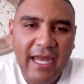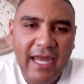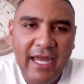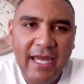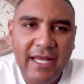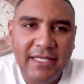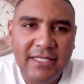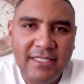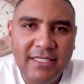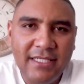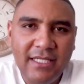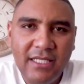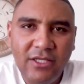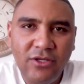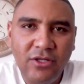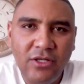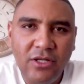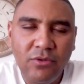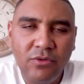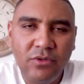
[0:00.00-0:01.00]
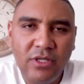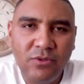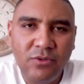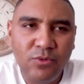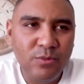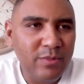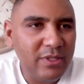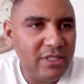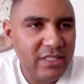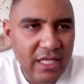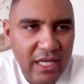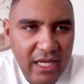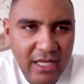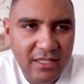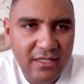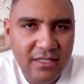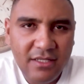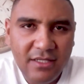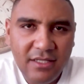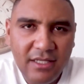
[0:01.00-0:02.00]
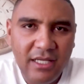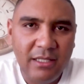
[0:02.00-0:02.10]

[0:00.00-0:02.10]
And, you know, it would be sad,